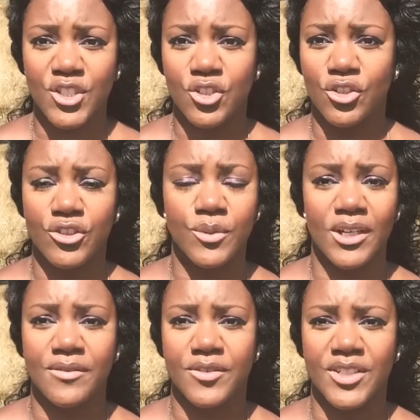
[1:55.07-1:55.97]
call you
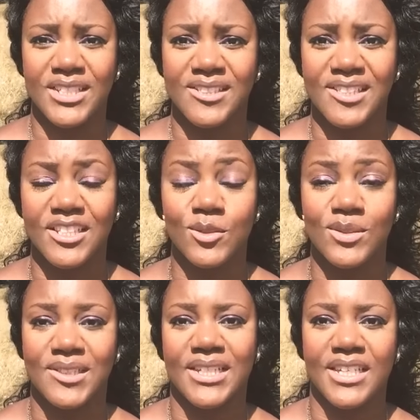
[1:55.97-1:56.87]
over and
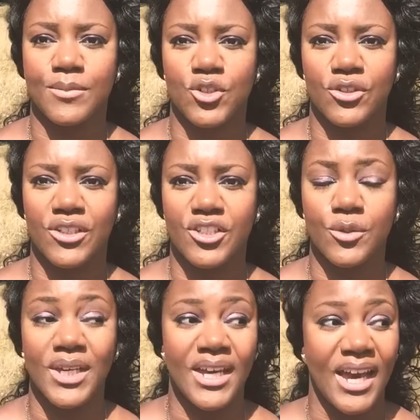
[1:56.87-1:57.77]
continuously keep calling
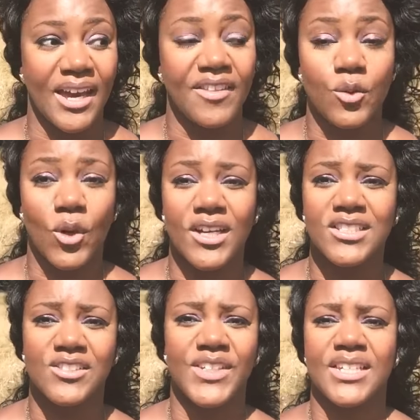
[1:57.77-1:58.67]
you. And then the
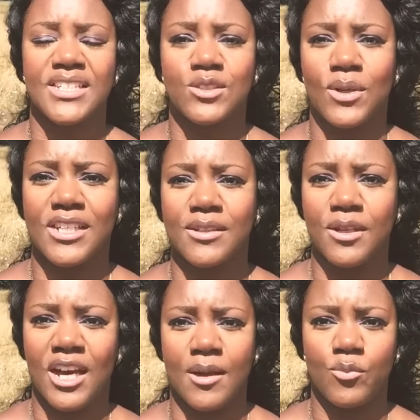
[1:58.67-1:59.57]
worst thing is when
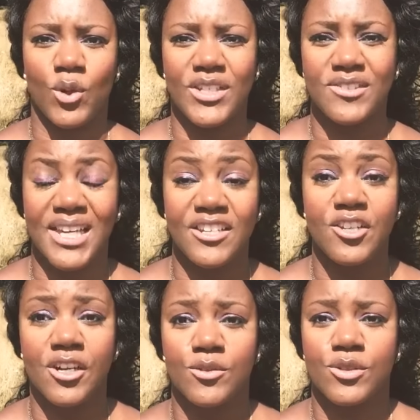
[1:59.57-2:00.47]
you say
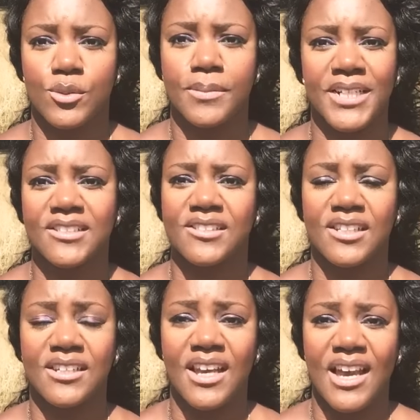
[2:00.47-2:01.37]
no to a
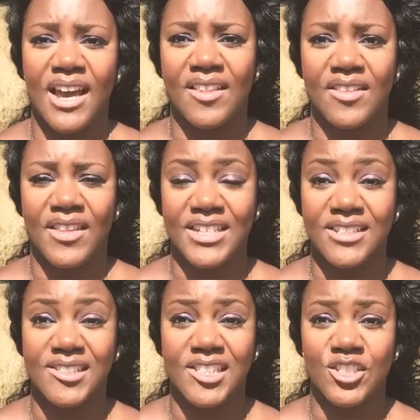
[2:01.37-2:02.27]
person and then they
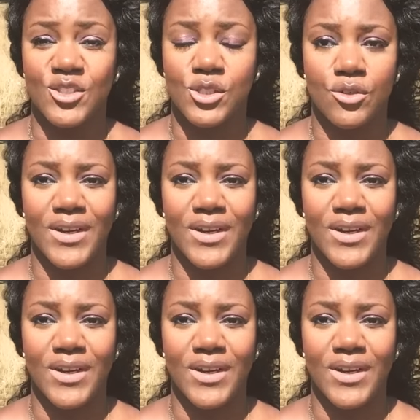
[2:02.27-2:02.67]
continue to